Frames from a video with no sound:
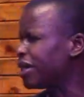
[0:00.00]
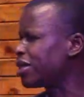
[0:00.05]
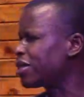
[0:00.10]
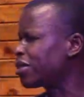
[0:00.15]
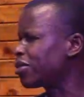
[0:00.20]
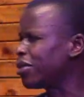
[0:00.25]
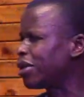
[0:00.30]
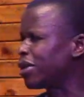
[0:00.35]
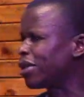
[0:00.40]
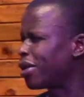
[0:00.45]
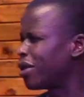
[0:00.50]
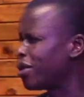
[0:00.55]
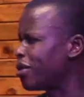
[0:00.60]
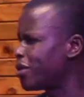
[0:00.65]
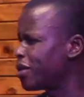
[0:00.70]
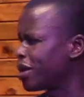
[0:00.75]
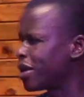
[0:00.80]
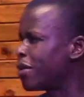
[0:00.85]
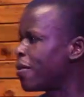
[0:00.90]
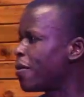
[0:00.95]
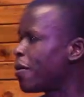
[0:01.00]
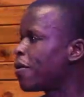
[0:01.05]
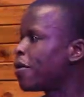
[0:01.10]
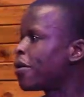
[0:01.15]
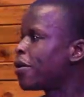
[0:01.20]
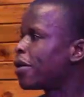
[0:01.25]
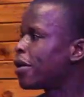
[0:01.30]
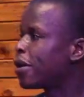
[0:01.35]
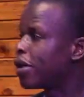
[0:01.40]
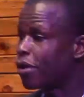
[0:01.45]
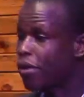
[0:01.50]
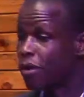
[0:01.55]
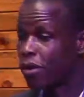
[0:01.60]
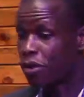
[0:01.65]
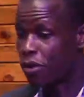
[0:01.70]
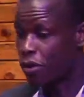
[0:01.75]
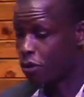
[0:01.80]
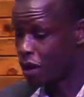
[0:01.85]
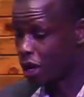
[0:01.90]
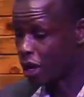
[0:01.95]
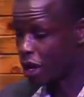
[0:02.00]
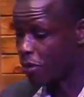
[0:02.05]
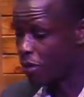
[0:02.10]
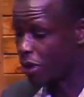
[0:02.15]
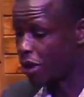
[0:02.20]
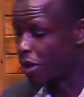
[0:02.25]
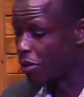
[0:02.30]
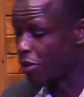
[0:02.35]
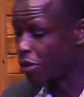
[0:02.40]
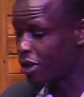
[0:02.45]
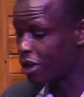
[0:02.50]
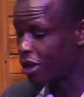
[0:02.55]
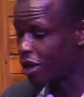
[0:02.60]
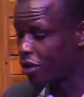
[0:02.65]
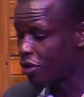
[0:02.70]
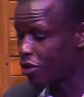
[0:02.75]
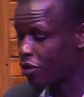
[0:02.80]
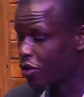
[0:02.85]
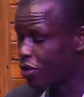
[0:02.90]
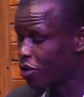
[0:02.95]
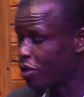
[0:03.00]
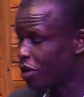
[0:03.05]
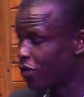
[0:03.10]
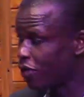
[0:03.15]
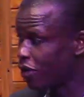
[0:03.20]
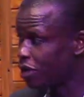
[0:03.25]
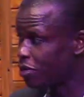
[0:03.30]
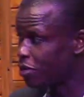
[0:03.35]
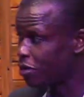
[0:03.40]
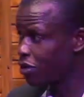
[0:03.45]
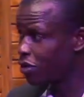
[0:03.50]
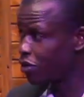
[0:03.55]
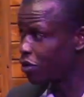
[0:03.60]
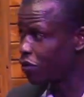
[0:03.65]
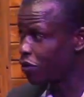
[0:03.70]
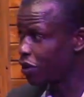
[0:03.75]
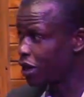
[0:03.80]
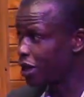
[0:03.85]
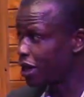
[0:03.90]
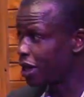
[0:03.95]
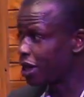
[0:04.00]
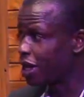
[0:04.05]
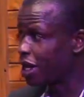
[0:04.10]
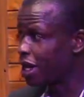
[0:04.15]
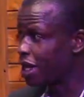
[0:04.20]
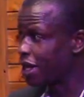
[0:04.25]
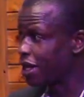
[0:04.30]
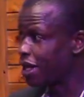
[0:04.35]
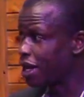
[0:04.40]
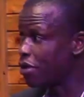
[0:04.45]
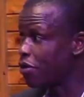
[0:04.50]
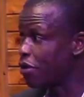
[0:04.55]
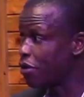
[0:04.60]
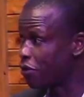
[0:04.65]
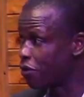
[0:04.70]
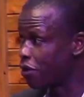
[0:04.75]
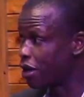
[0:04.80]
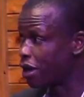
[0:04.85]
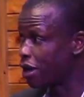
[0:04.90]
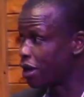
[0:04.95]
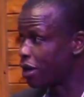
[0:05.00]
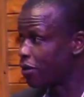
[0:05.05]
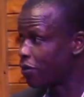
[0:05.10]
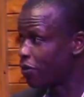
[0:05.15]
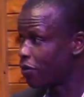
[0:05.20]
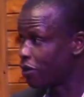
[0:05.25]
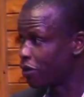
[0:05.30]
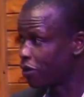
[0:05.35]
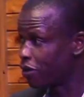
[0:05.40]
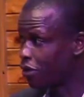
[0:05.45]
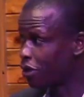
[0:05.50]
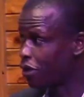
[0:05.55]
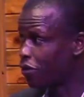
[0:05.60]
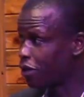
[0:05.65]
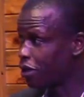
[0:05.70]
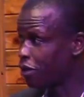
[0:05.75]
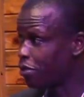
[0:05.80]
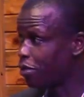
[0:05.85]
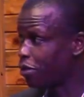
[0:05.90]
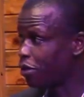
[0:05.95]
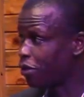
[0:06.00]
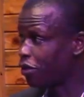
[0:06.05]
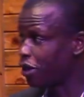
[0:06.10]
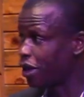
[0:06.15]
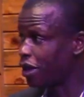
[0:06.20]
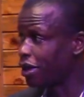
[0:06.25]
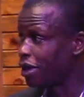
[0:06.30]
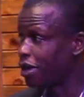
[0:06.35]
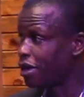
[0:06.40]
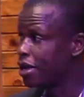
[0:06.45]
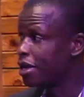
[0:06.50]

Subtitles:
He's with you. You wake up in the morning, you go on Facebook, you find that guy there, your friend, your Facebook friend.